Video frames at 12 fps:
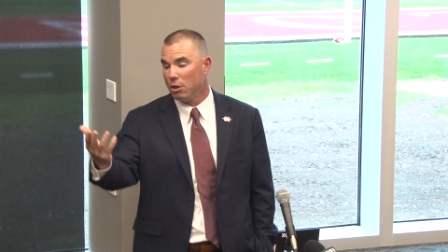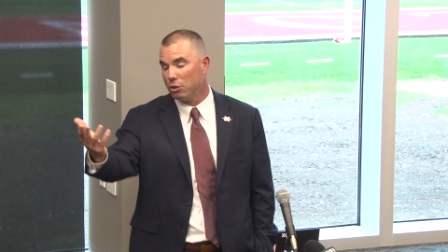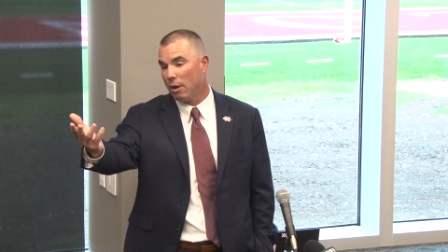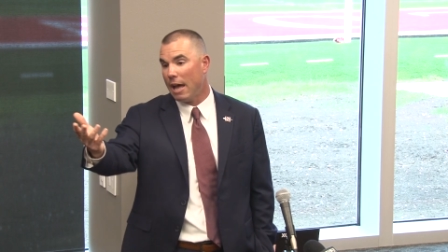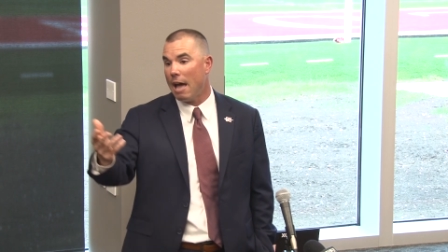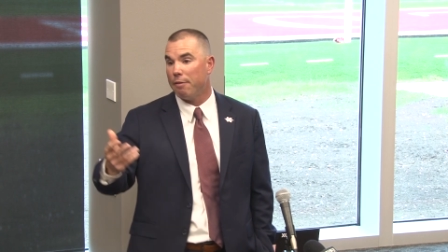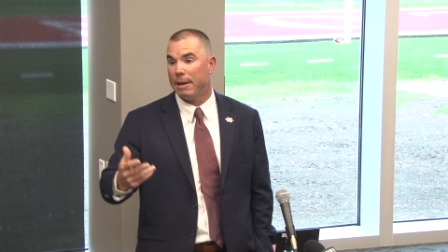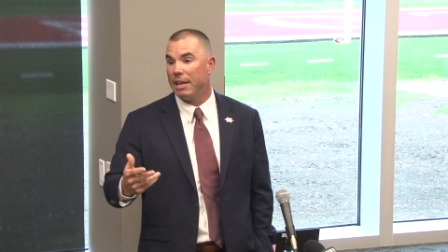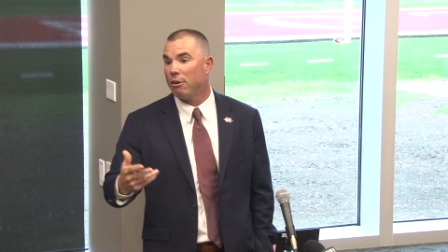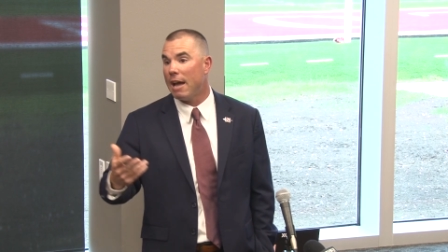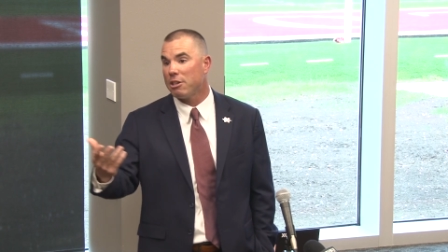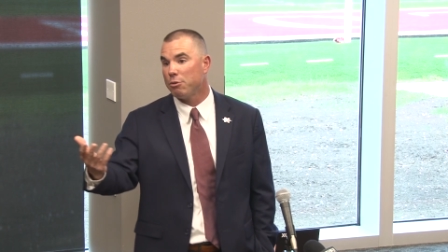So I have my
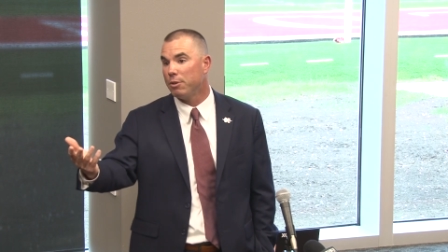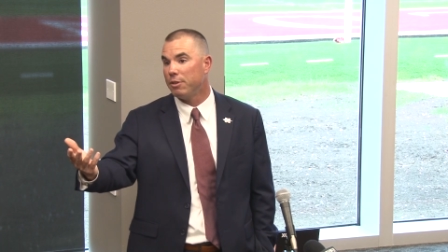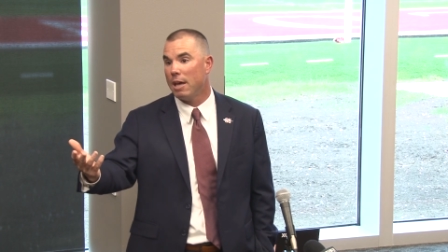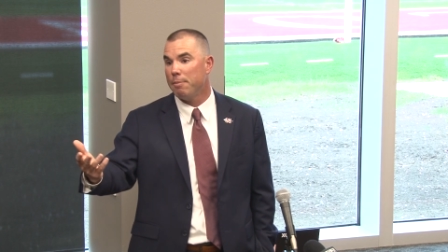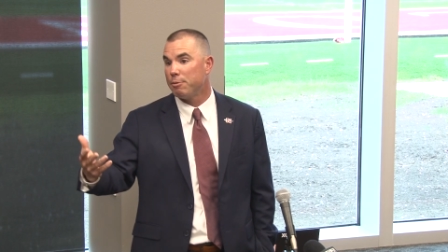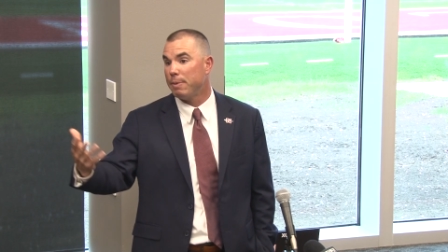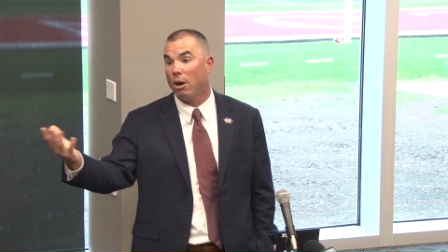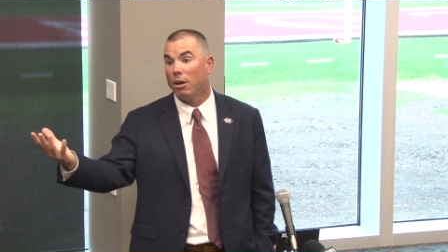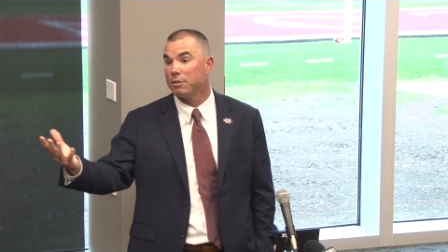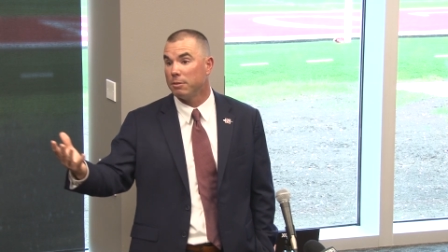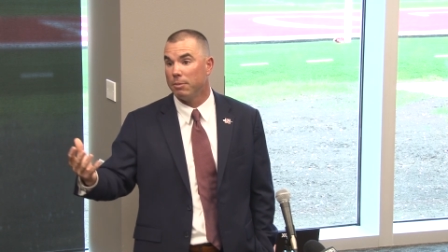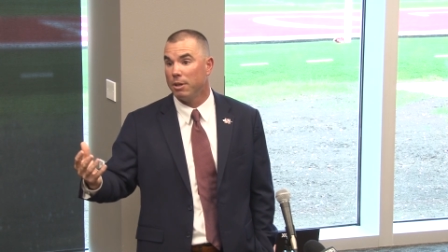interaction with them has been
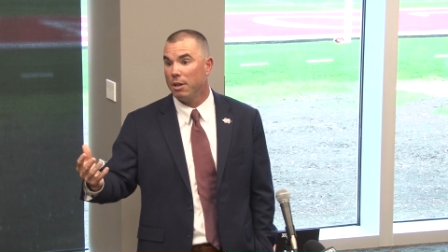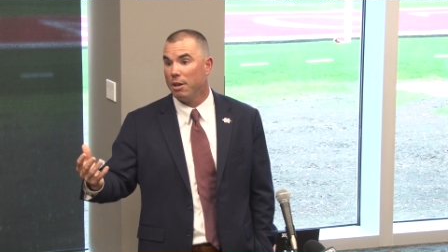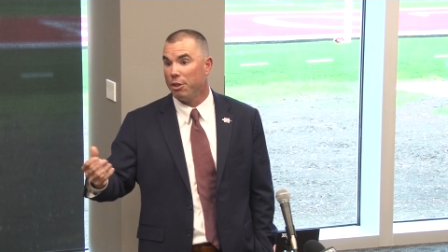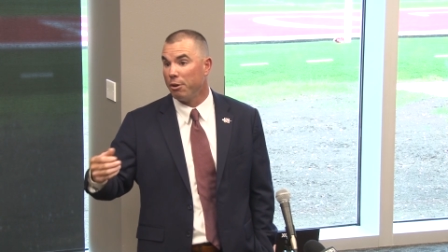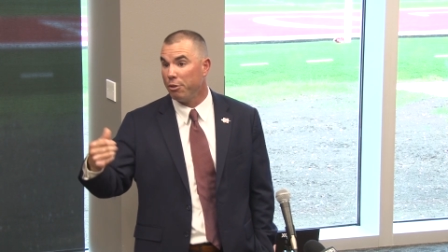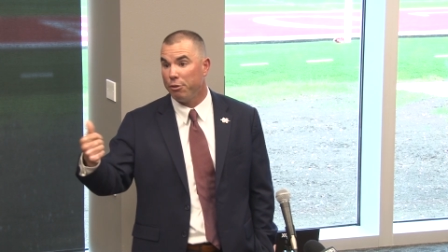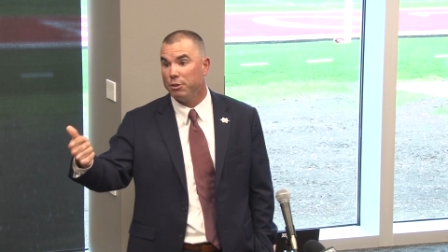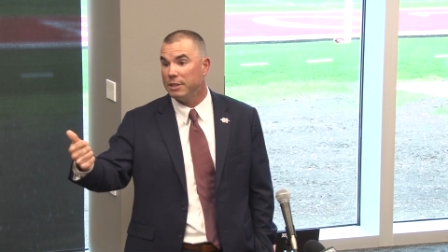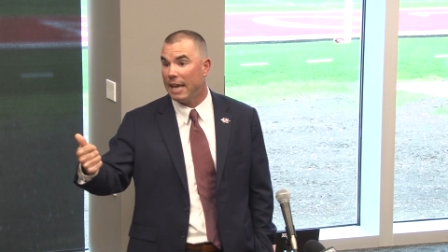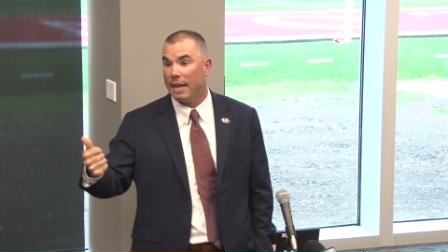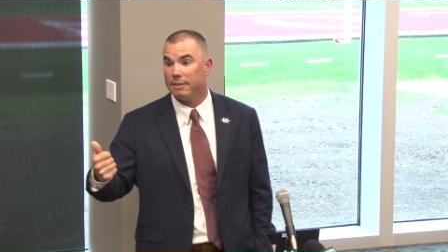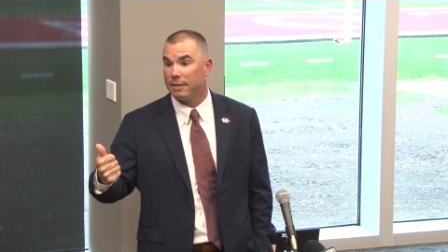awesome. They're
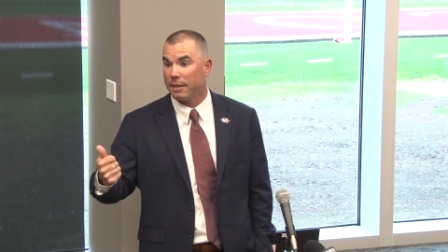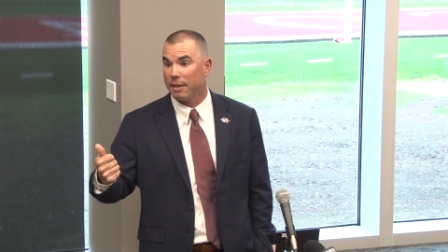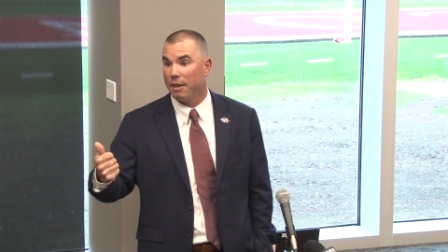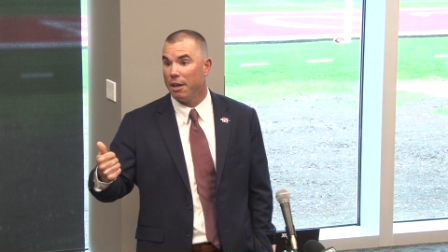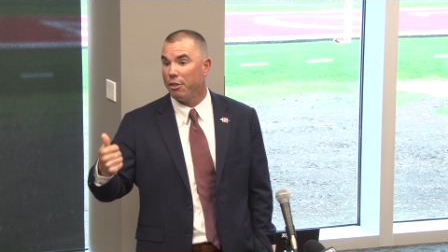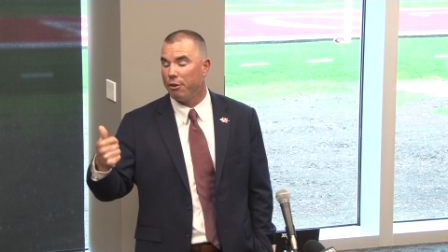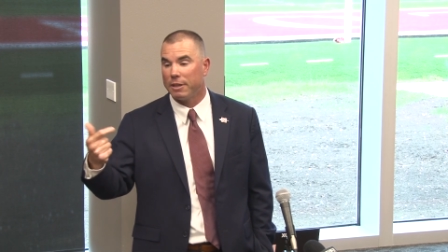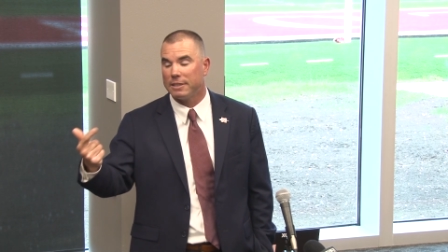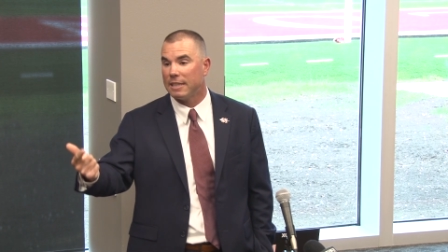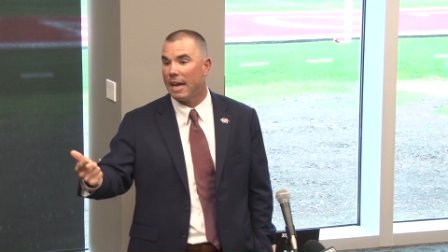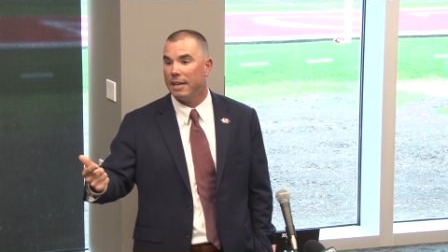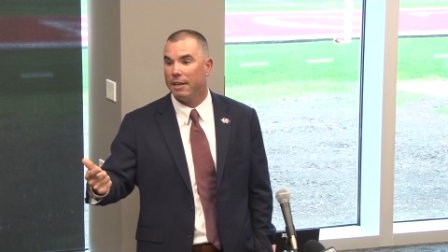enthusiastic, they're
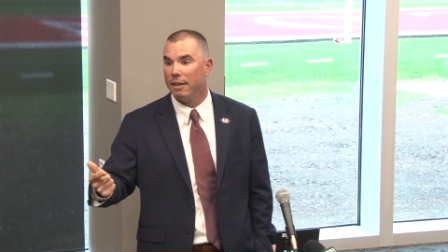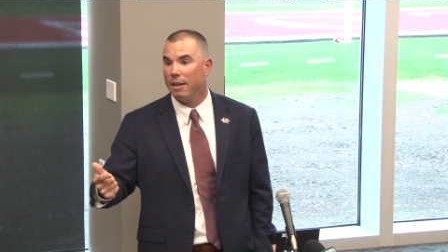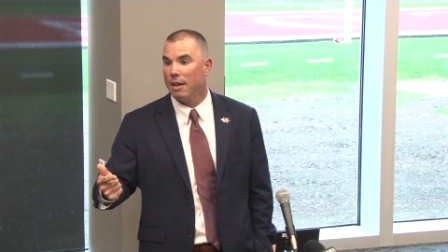excited.